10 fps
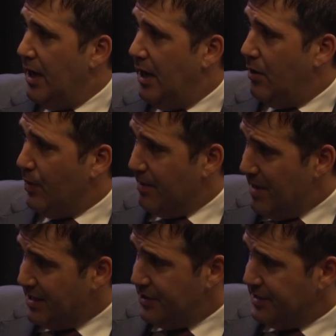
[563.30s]
We
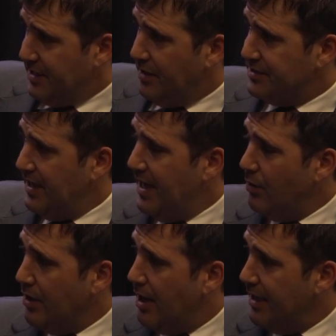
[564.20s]
amended the deal as I
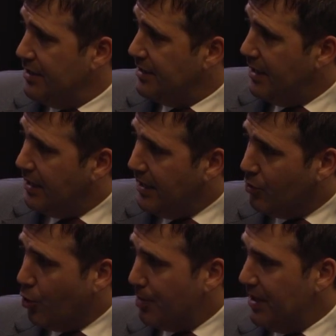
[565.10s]
outlined,
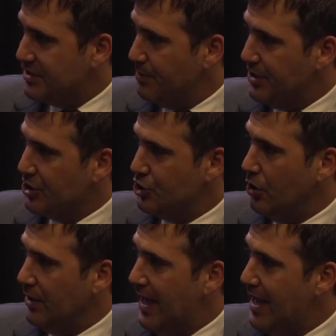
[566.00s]
incorporating some
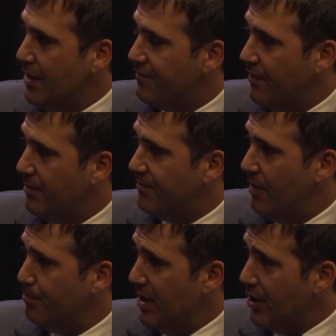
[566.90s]
additional land
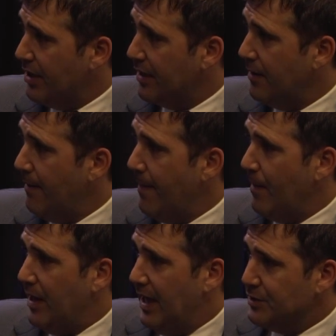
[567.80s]
from Barrick,
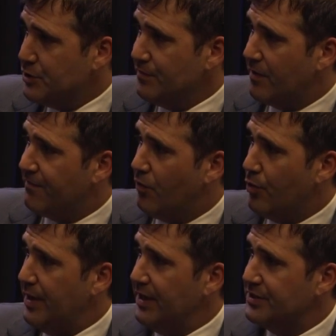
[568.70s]
and 2 of our 4
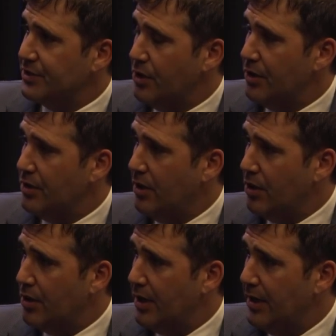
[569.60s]
rigs
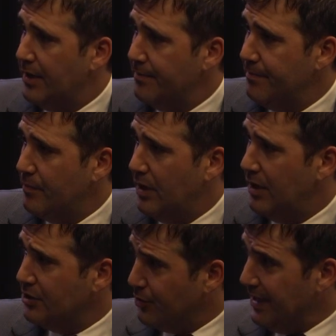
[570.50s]
are
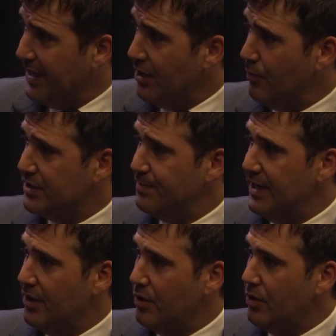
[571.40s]
drilling here at Richmond
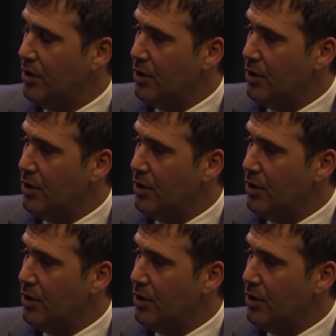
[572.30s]
Hill.